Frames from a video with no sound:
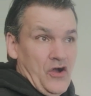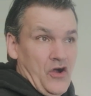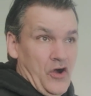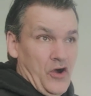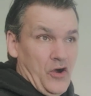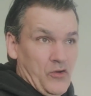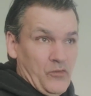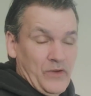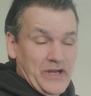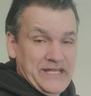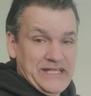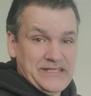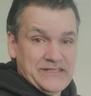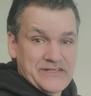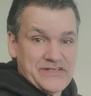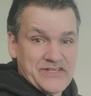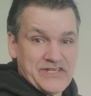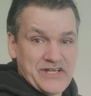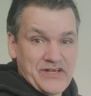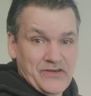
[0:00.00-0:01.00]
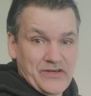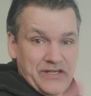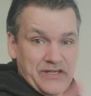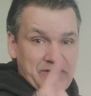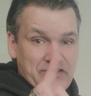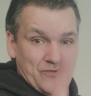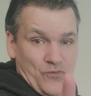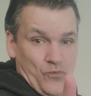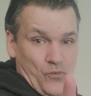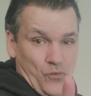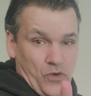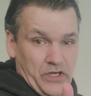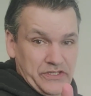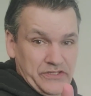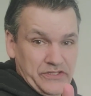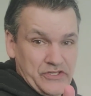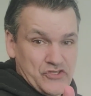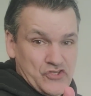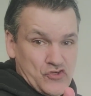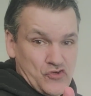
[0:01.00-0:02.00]
already in the series. One
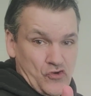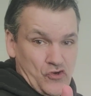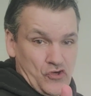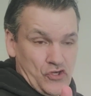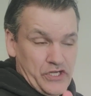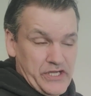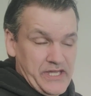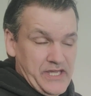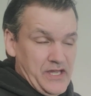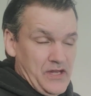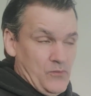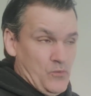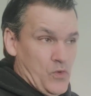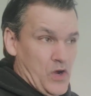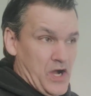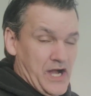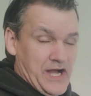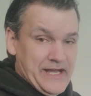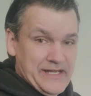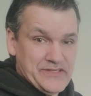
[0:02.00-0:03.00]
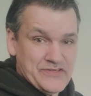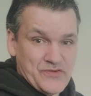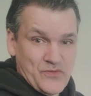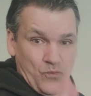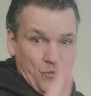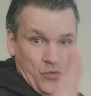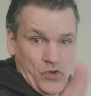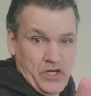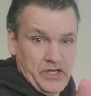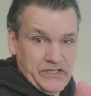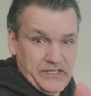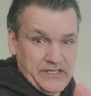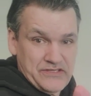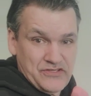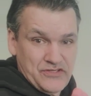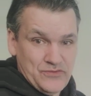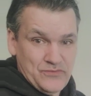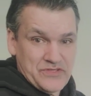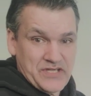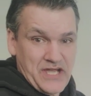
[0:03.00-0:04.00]
Detroit Wines, one
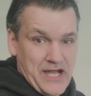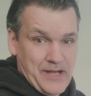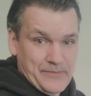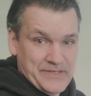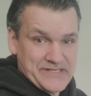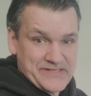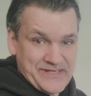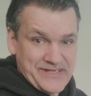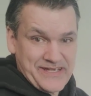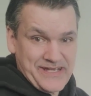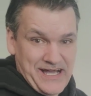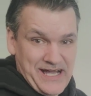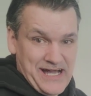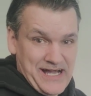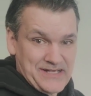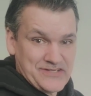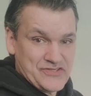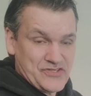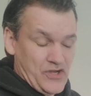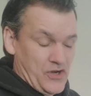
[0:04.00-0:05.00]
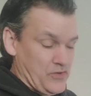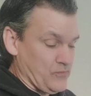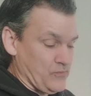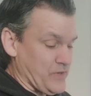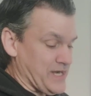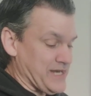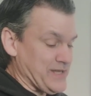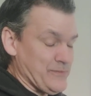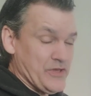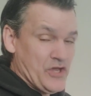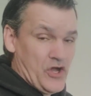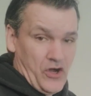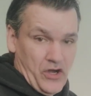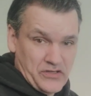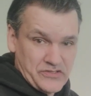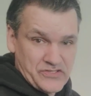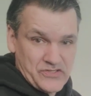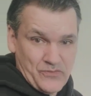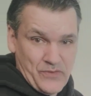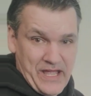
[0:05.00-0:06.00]
to Thomas Cox already. We
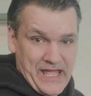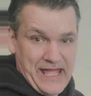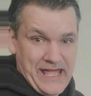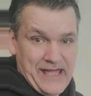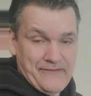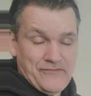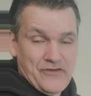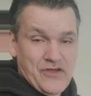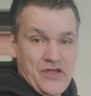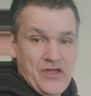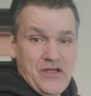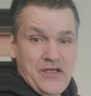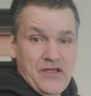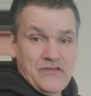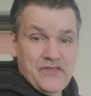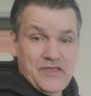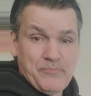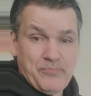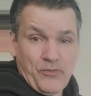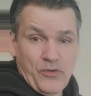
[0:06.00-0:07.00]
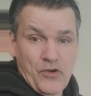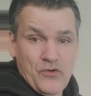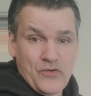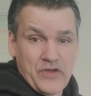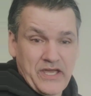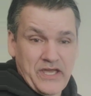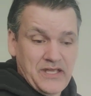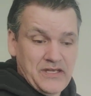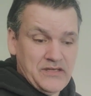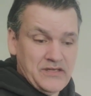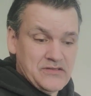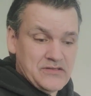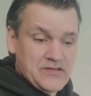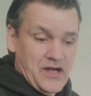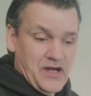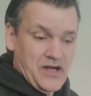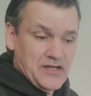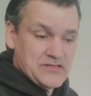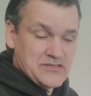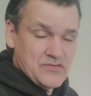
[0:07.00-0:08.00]
also have the broken
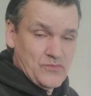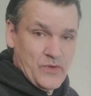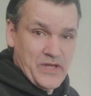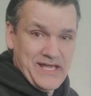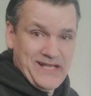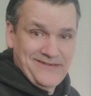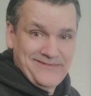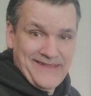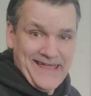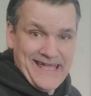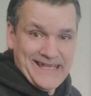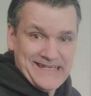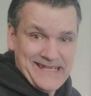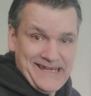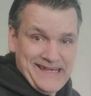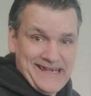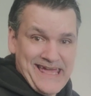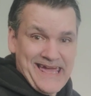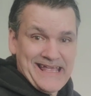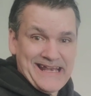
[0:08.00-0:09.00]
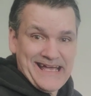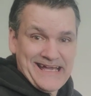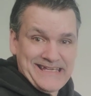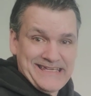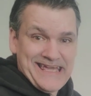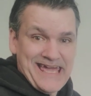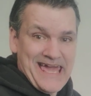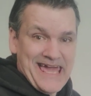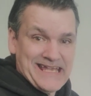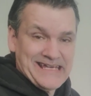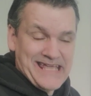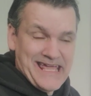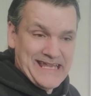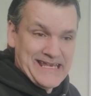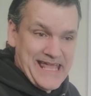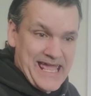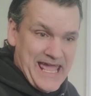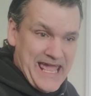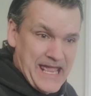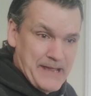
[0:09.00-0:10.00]
uh, twig landing net again
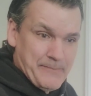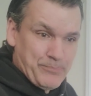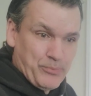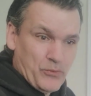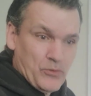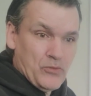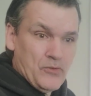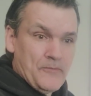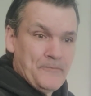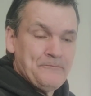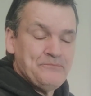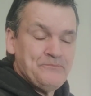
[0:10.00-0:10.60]
in April.